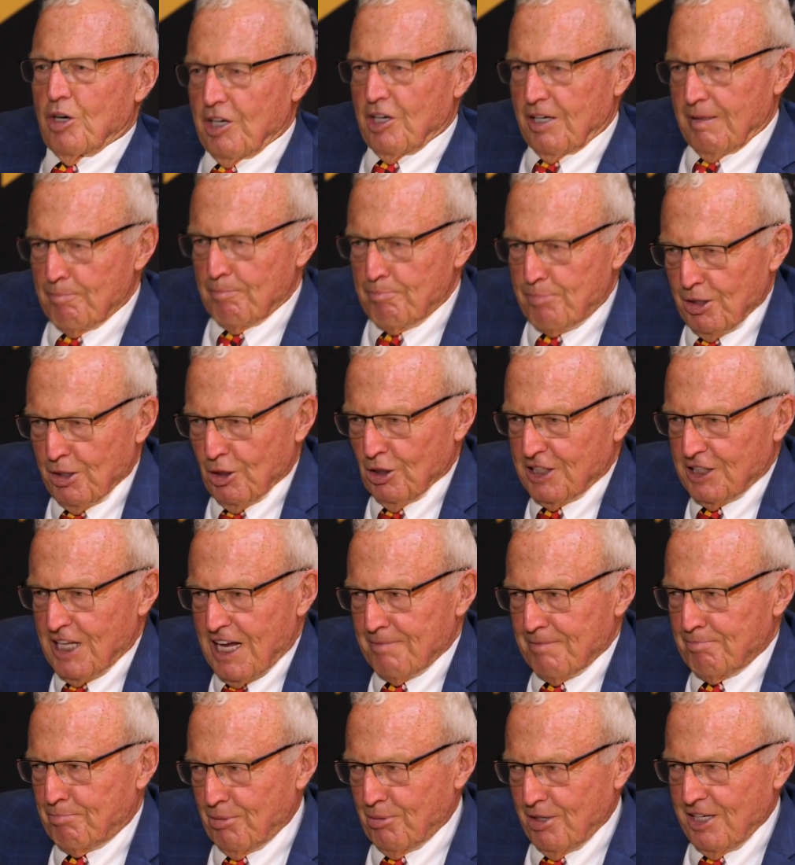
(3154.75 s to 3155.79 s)
build
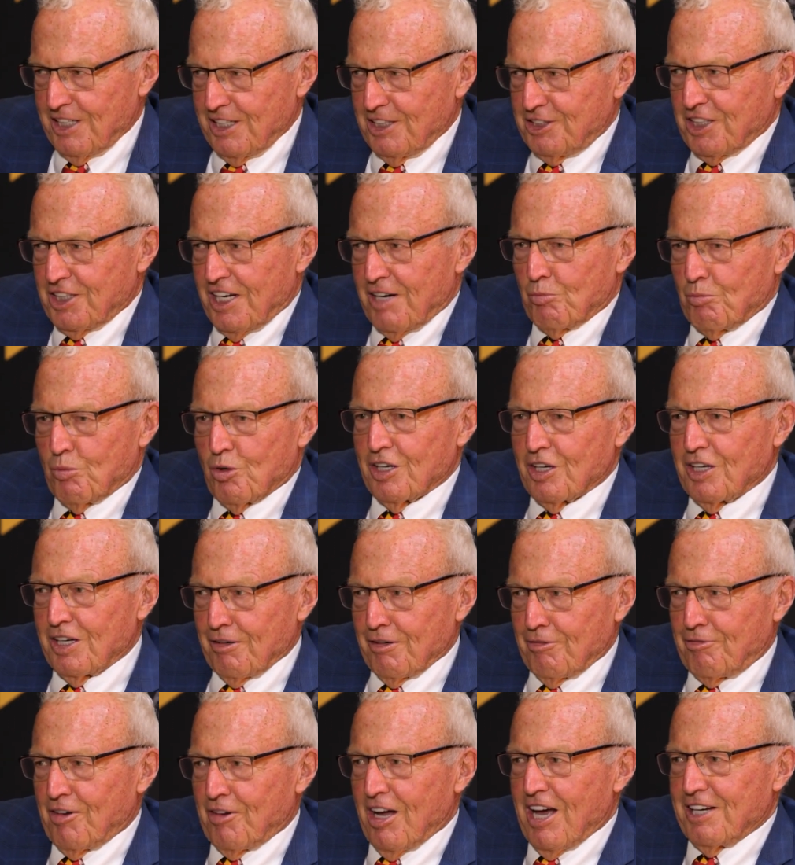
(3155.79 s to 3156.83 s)
that bridge, and we're gonna
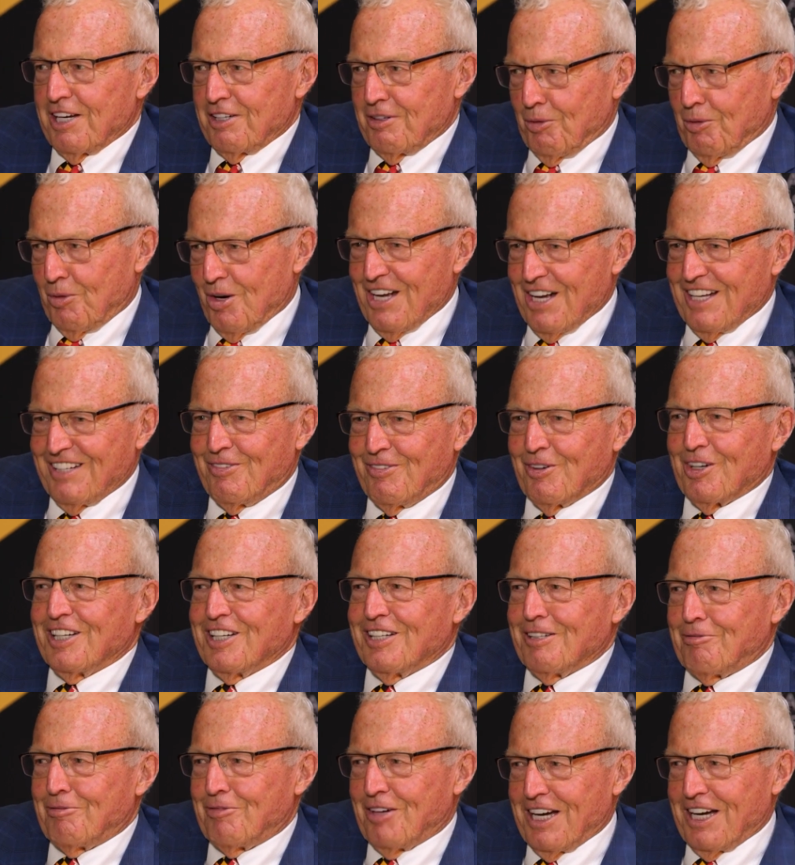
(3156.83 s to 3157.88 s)
find
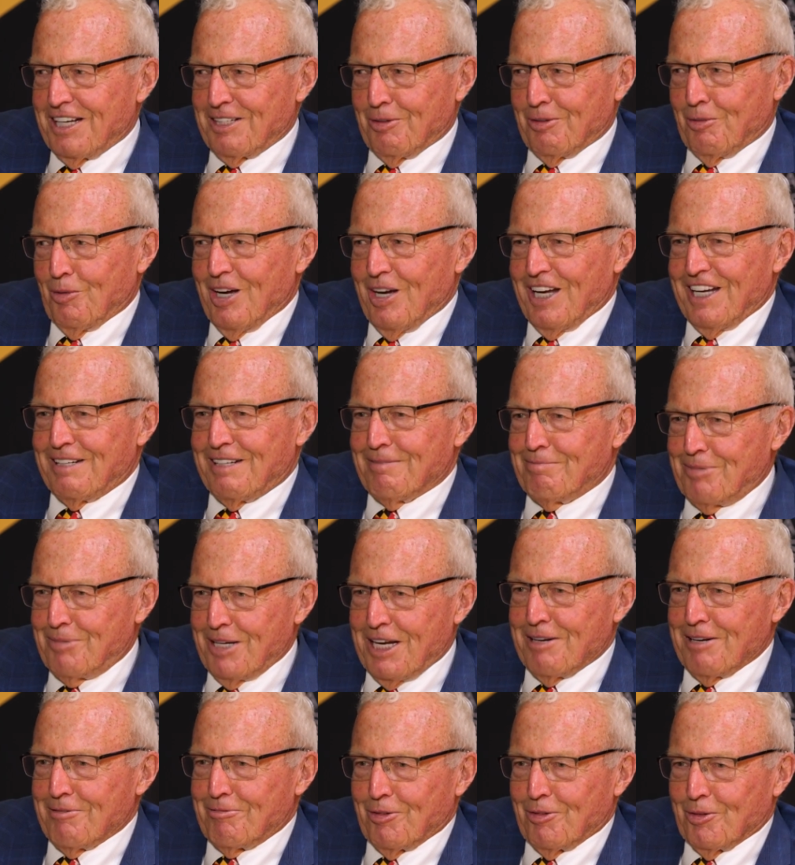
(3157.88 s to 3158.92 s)
a way to
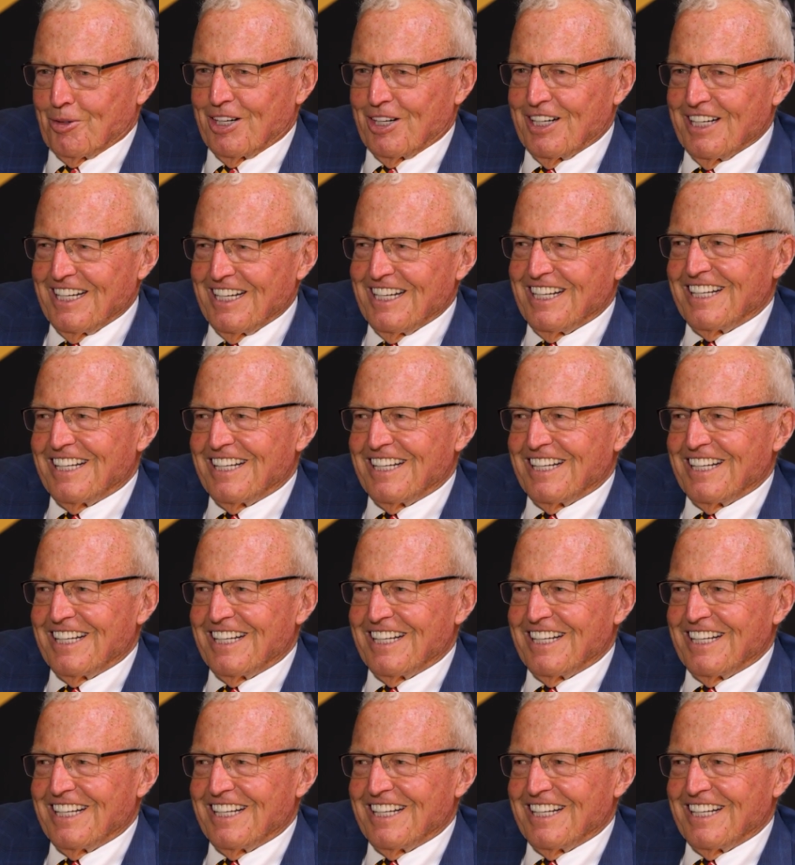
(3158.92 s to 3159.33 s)
pay for it.